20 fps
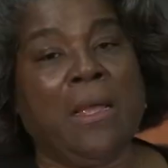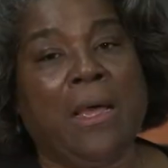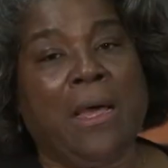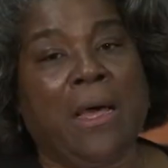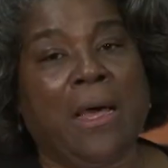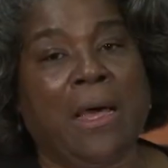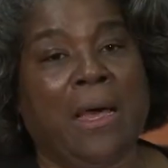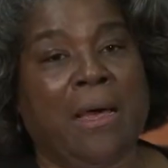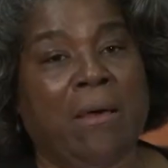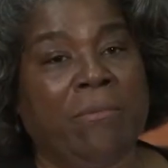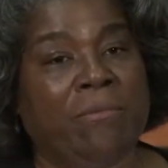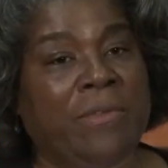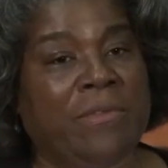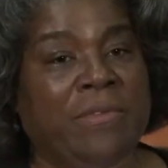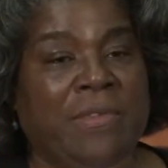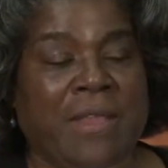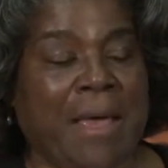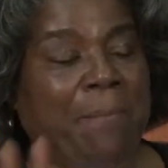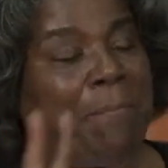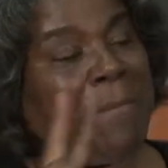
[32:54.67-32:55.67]
uh,
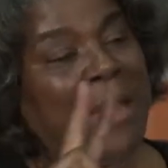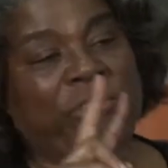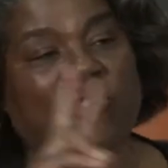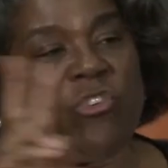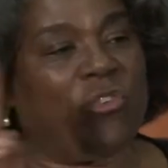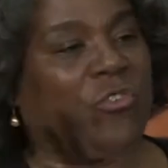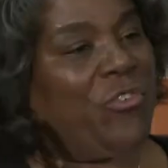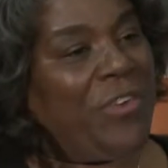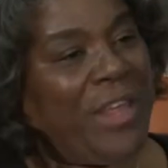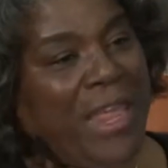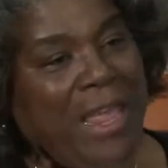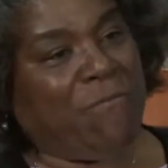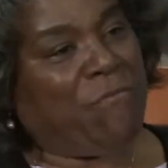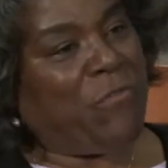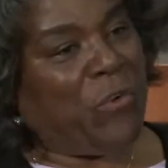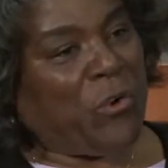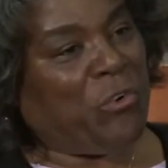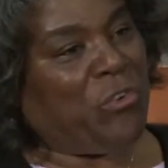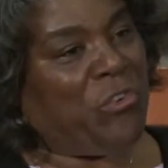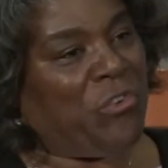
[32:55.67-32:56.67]
was that my children came
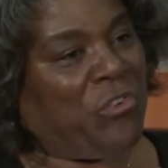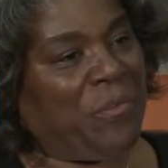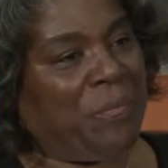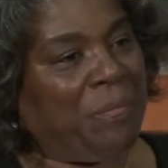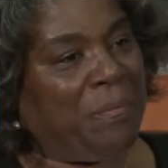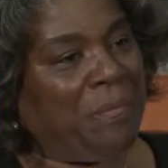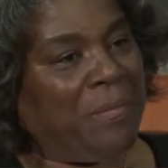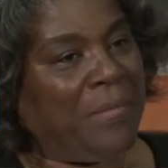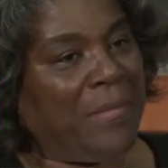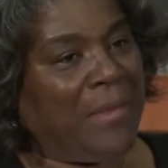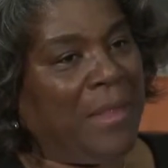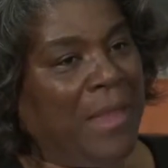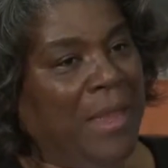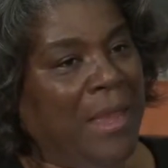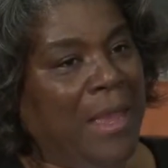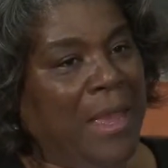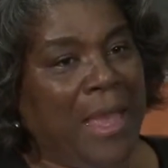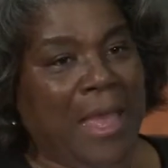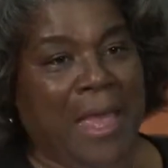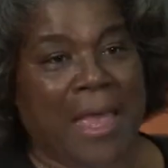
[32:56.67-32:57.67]
first
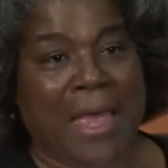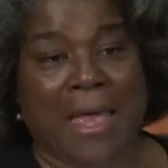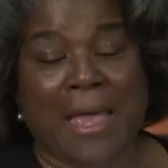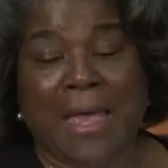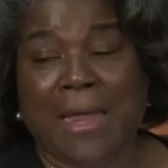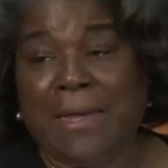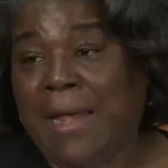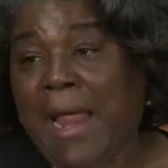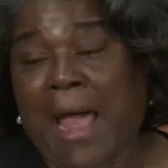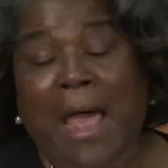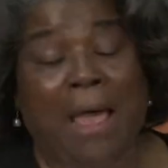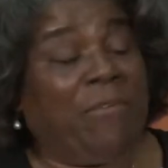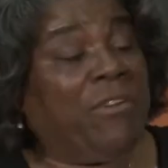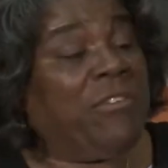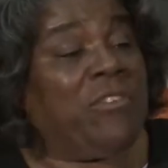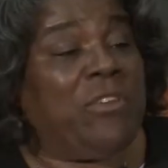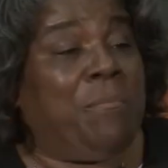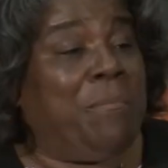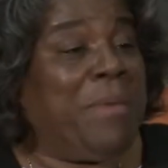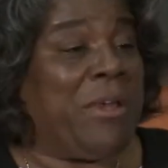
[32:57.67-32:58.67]
and I
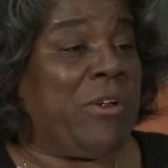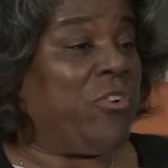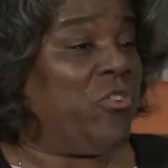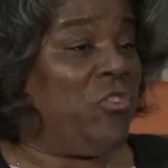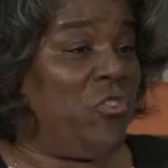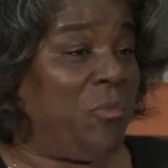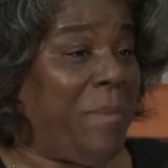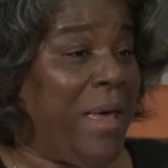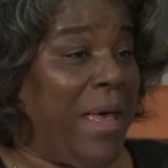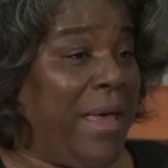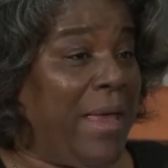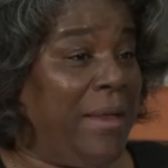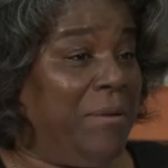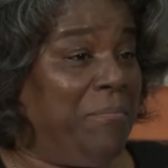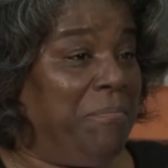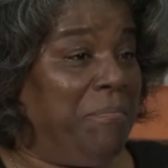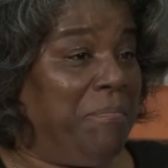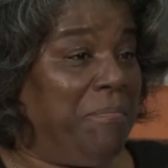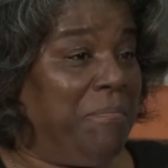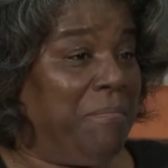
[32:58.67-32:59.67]
wasn't embarrassed by it.
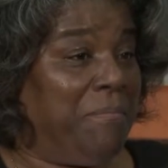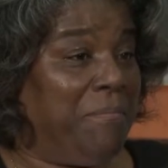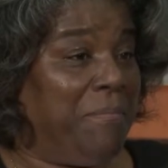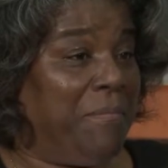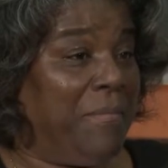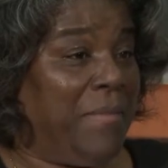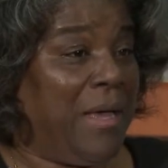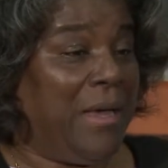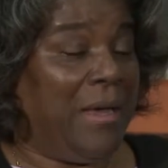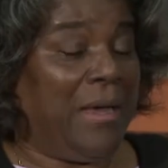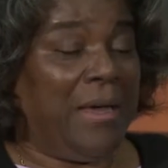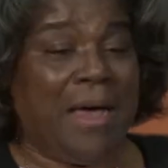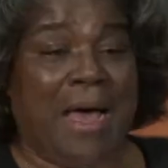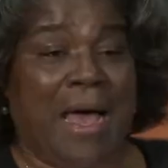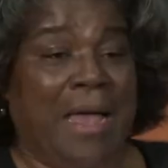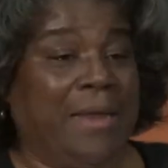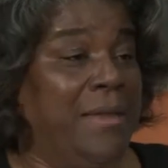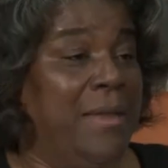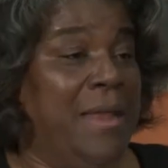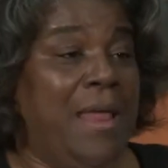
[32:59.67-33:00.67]
Uh,
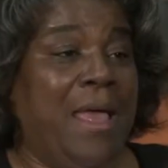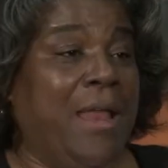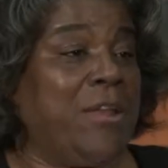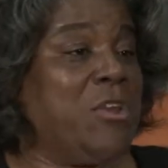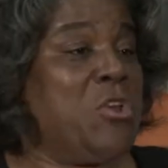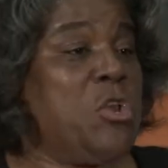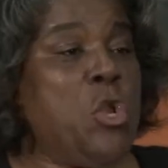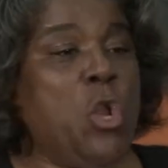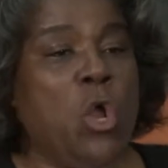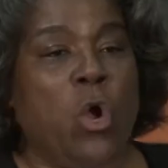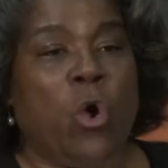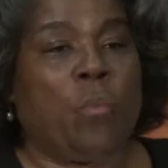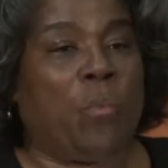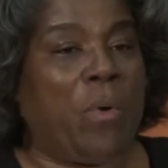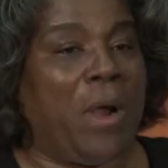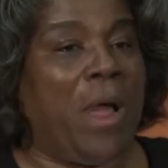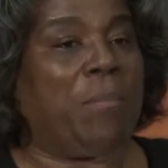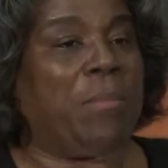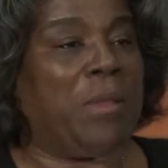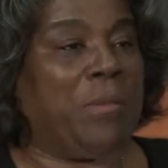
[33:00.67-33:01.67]
I had no
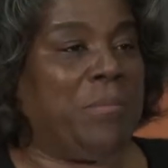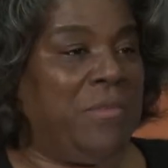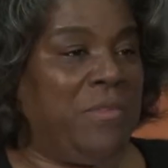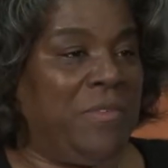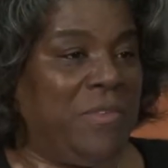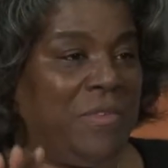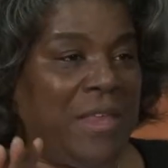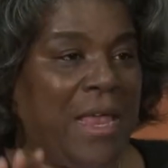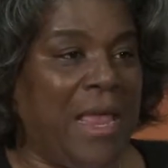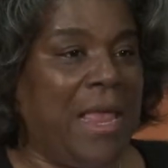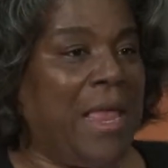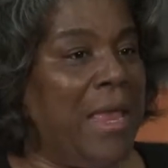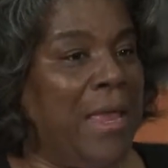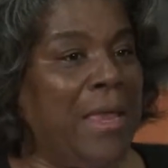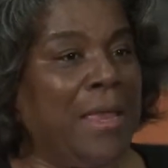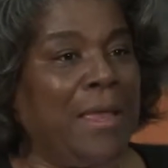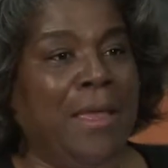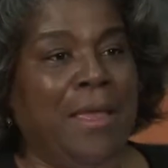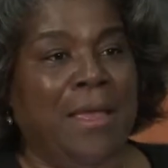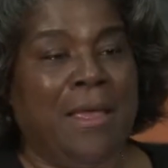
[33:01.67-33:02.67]
problems
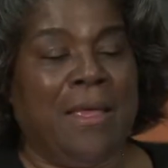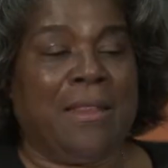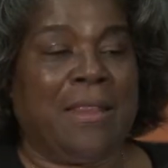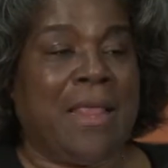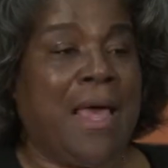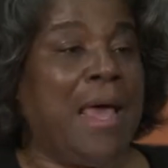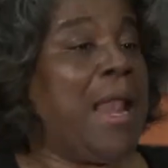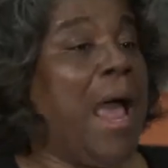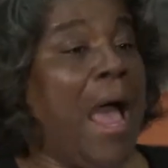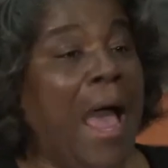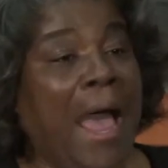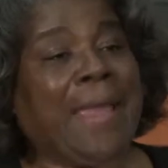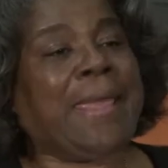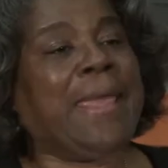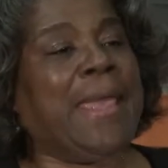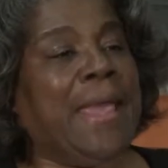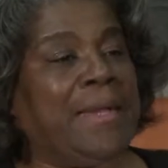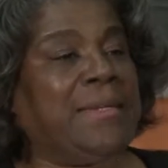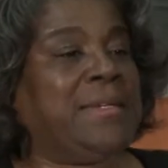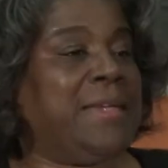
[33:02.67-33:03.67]
saying that I
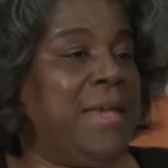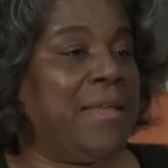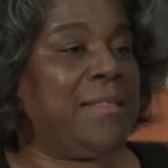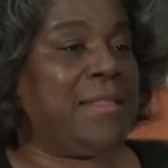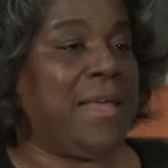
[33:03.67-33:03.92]
can't take